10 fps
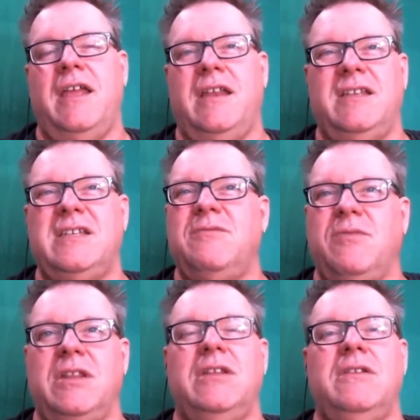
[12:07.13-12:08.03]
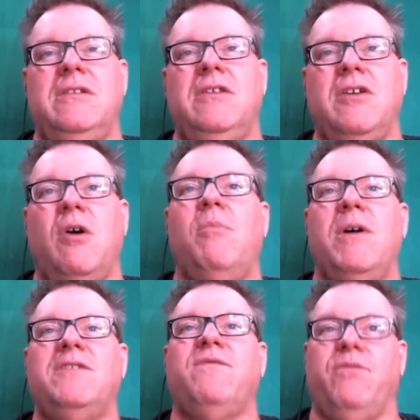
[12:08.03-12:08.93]
And it didn't really go
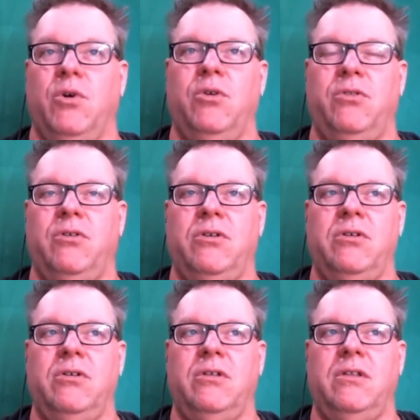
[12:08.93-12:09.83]
much further